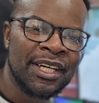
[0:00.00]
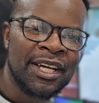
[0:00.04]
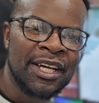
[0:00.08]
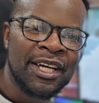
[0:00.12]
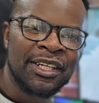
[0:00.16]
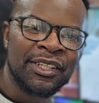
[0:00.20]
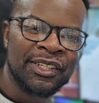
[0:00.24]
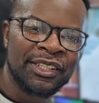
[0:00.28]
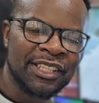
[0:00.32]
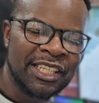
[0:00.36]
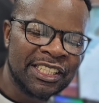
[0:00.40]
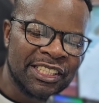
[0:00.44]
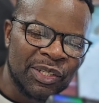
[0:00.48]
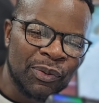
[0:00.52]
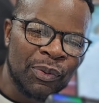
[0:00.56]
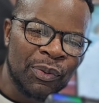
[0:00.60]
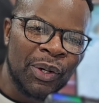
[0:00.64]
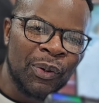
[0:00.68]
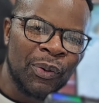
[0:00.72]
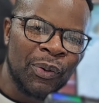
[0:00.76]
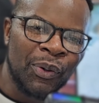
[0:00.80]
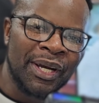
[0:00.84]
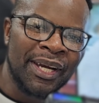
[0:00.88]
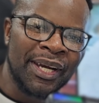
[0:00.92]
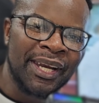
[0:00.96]
So, just a
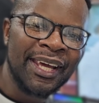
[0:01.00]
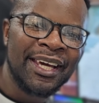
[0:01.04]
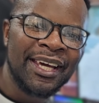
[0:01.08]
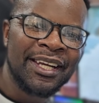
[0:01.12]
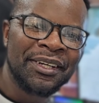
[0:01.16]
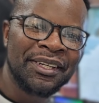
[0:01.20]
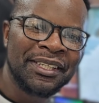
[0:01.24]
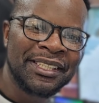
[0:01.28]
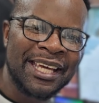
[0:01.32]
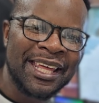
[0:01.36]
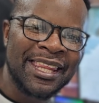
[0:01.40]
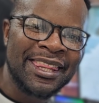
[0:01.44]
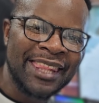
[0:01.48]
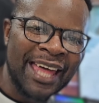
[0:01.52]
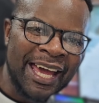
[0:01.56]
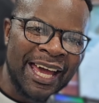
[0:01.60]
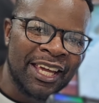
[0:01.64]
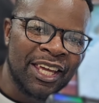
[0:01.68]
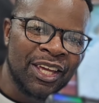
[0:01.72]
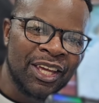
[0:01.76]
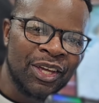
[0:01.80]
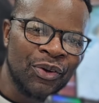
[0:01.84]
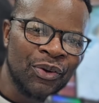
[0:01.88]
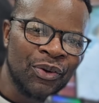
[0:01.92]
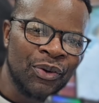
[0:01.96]
quick one to say
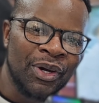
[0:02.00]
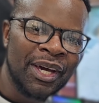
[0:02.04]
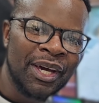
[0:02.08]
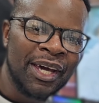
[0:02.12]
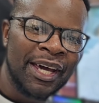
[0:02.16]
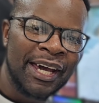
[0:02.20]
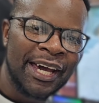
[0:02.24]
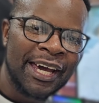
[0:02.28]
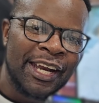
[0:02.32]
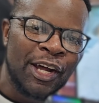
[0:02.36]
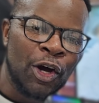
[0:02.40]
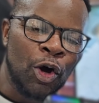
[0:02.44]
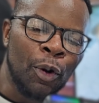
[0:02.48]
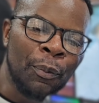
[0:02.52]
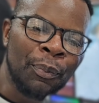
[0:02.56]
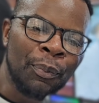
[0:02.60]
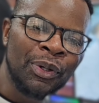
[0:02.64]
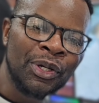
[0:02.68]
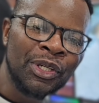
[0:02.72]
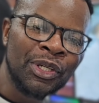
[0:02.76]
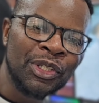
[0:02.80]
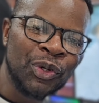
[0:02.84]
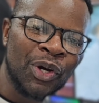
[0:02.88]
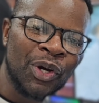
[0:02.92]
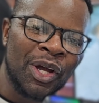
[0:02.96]
thank you, and I hope you
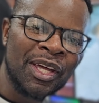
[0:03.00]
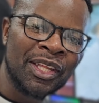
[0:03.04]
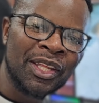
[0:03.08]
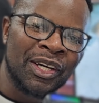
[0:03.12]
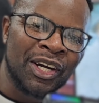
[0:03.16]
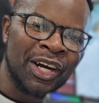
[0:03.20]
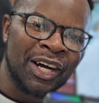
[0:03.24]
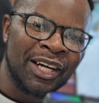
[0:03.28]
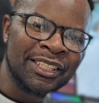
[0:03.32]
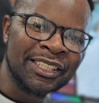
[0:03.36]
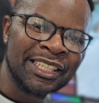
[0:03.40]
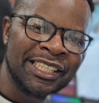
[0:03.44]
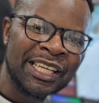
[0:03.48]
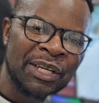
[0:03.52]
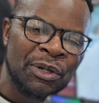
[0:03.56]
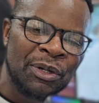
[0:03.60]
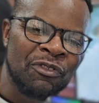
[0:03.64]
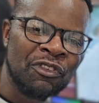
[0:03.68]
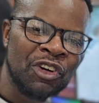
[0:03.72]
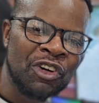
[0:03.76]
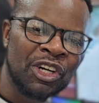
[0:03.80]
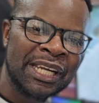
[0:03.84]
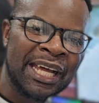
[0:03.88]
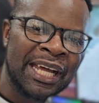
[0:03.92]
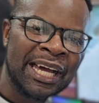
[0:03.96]
enjoy the content that we've
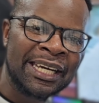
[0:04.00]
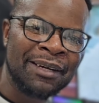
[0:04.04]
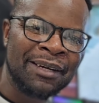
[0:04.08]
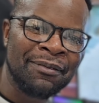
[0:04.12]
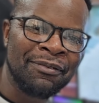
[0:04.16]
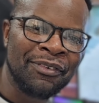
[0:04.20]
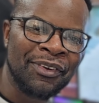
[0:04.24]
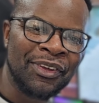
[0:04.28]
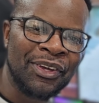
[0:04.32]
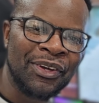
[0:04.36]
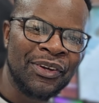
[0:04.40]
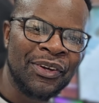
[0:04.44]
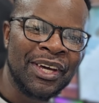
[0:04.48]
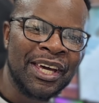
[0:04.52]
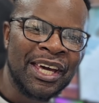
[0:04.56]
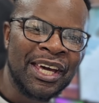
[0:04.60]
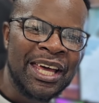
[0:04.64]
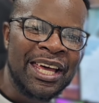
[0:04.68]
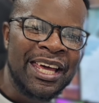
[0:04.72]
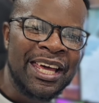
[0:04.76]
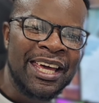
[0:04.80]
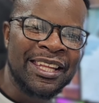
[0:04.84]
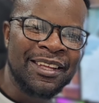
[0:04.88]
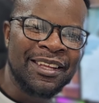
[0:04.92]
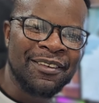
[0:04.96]
got lined up for you
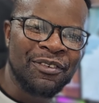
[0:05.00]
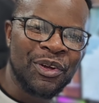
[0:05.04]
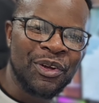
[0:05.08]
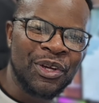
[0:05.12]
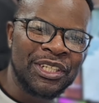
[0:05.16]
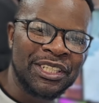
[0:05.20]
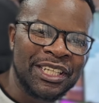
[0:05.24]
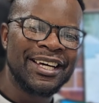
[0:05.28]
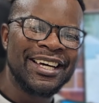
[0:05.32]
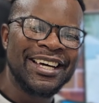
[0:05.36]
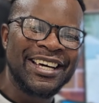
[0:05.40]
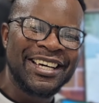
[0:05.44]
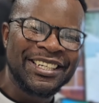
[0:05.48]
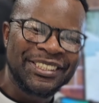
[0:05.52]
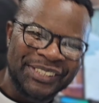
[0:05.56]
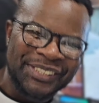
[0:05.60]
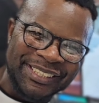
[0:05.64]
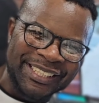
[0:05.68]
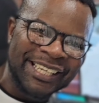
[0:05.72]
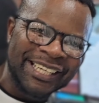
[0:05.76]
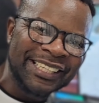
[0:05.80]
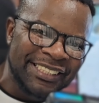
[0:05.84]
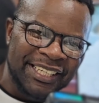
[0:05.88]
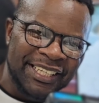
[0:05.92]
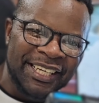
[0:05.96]
in the future. So,
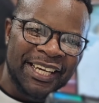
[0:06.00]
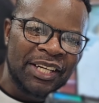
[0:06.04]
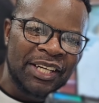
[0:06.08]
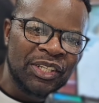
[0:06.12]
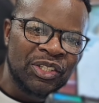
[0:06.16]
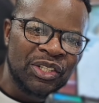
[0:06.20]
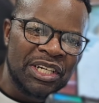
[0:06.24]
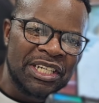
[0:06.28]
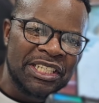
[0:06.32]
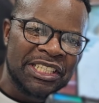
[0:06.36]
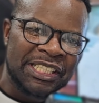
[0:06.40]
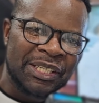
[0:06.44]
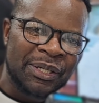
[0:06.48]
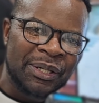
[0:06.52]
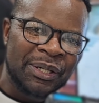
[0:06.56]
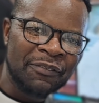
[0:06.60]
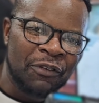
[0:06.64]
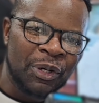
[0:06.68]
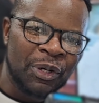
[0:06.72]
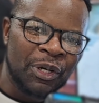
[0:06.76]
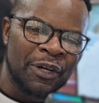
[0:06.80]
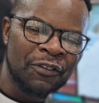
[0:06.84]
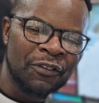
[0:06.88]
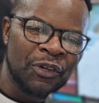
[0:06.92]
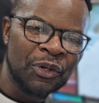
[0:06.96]
thanks again to each and every
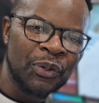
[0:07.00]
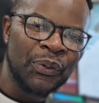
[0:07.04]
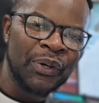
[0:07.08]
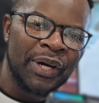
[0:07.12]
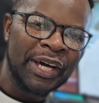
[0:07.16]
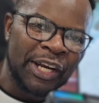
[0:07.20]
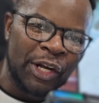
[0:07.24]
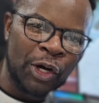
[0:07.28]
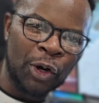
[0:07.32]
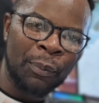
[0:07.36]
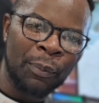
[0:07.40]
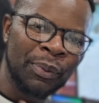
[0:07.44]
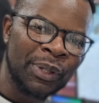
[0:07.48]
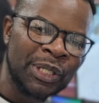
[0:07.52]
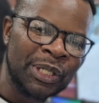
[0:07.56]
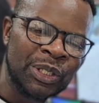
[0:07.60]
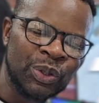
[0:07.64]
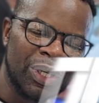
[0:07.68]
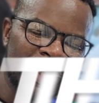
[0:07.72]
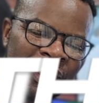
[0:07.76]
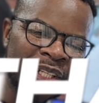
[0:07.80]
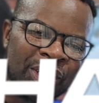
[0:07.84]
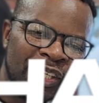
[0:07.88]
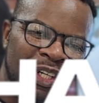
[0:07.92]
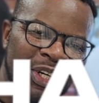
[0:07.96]
one of you, and I hope you
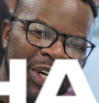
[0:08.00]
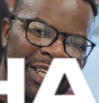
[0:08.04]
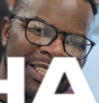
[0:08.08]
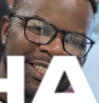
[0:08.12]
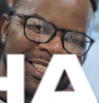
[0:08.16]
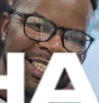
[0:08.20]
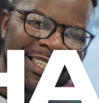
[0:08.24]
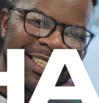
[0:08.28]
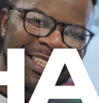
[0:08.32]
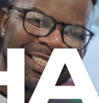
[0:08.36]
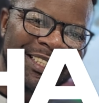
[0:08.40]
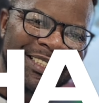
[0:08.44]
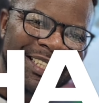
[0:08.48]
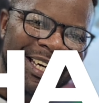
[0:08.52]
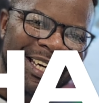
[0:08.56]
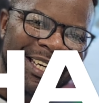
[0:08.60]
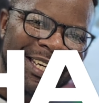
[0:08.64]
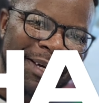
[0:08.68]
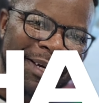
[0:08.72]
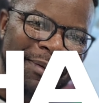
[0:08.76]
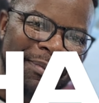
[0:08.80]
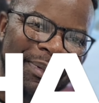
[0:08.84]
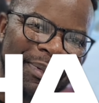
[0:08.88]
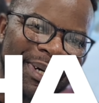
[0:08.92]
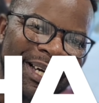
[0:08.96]
enjoy the content that's lined
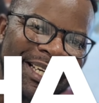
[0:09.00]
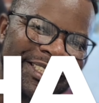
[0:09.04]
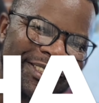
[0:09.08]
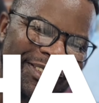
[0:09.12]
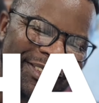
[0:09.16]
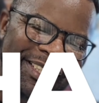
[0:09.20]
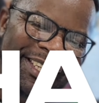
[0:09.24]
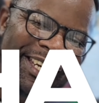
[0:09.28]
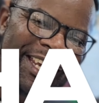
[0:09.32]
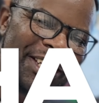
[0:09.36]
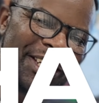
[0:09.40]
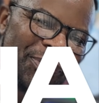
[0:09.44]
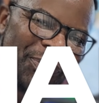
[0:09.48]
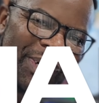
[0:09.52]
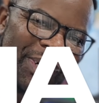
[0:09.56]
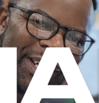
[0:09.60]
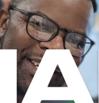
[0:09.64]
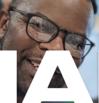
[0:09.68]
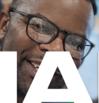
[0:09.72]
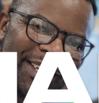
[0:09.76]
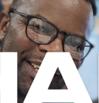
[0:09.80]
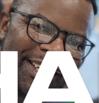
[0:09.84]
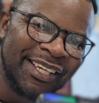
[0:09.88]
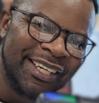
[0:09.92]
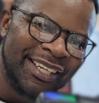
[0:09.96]
up. Until the next one,
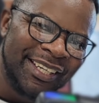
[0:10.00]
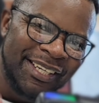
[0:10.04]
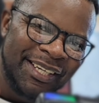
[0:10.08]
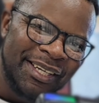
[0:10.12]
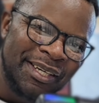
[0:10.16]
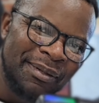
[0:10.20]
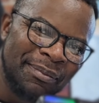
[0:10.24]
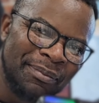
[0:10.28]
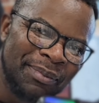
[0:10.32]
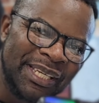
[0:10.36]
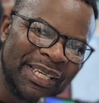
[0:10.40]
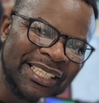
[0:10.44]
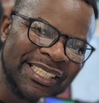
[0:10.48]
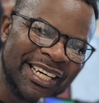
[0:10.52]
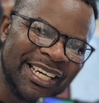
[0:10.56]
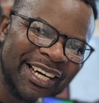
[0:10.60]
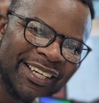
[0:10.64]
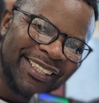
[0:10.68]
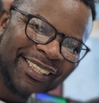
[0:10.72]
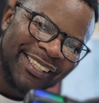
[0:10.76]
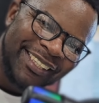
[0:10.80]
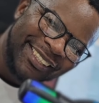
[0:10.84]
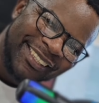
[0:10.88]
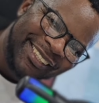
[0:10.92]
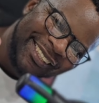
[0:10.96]
peace out.